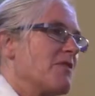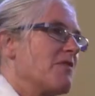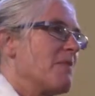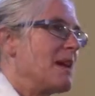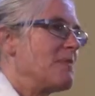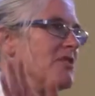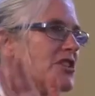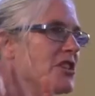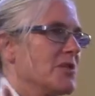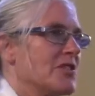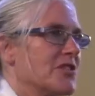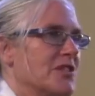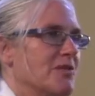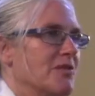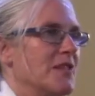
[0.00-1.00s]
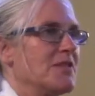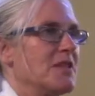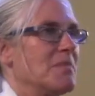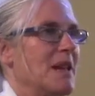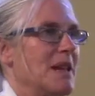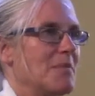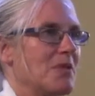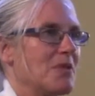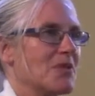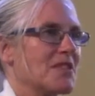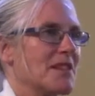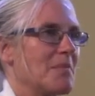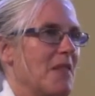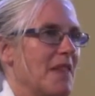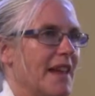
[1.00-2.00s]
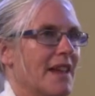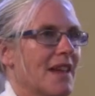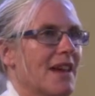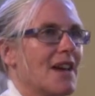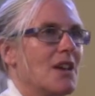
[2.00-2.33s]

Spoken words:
of maybe 250 people or something,